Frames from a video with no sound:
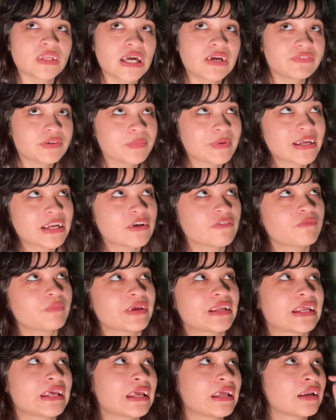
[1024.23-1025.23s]
Every band I've
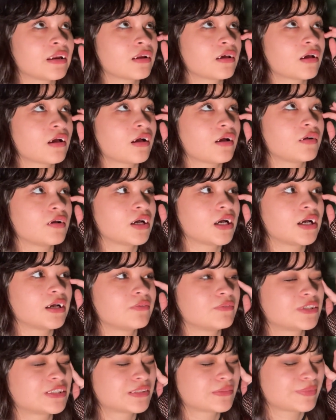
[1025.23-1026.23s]
been in,
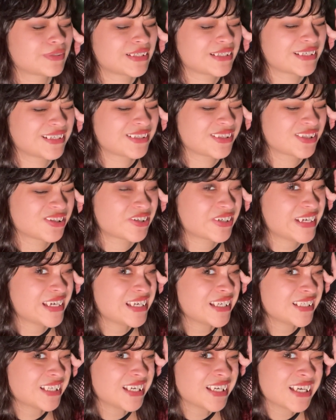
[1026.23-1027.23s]
which has been 3,
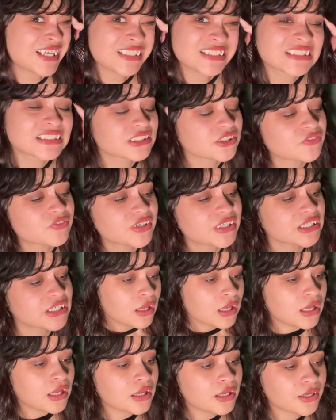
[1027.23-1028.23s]
I guess, so far,
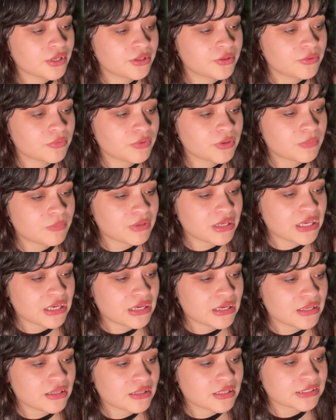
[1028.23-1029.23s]
you would
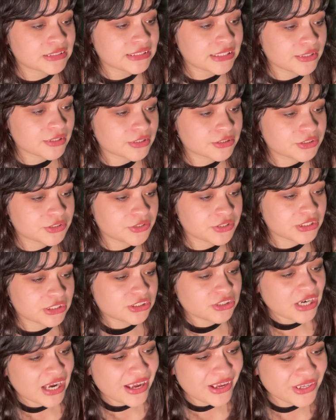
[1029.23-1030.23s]
be the singer, so you could
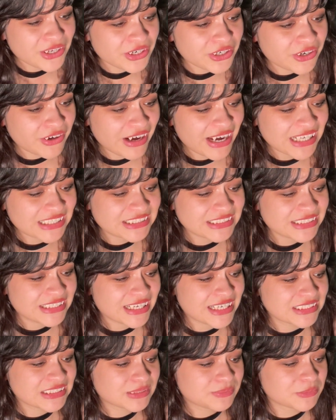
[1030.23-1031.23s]
try out your crazy
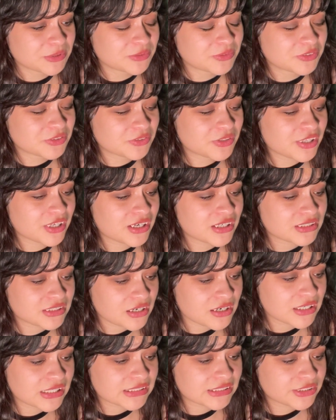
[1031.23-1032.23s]
dance moves, or the
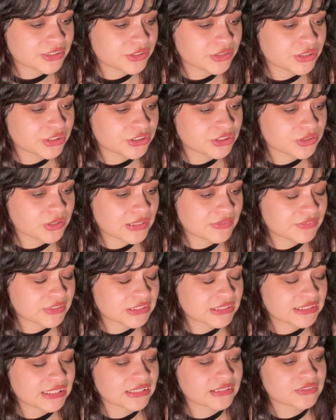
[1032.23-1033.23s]
guitarist, so you can show off your
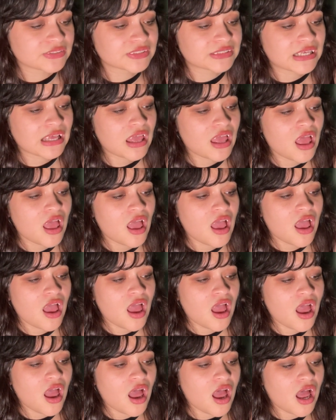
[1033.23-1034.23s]
skills.
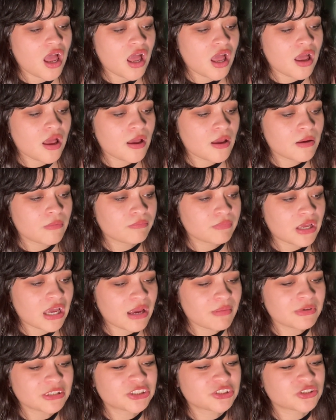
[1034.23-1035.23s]

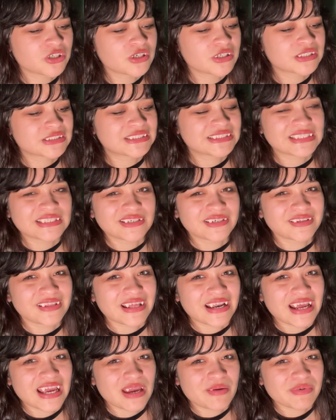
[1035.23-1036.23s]
I'm a stronger singer
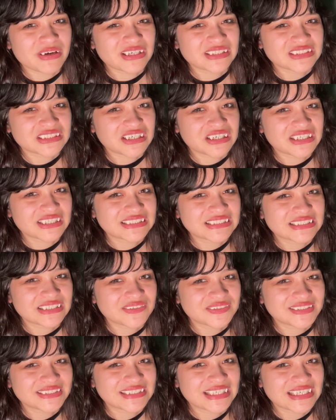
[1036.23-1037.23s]
than I am a guitarist, I
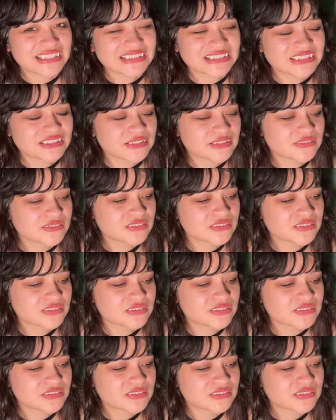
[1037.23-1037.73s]
would say, so.